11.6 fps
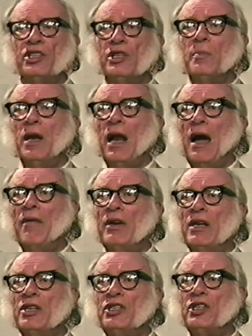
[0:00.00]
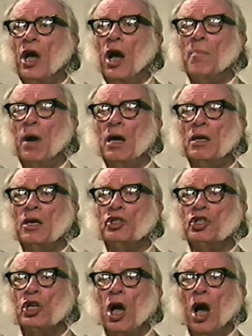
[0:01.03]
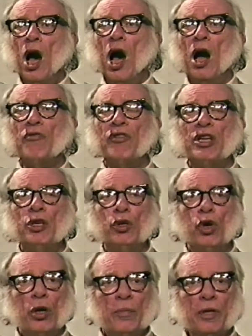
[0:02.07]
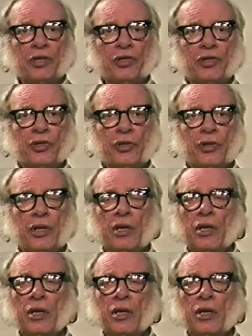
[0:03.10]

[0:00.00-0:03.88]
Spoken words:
similarities among us are enormous.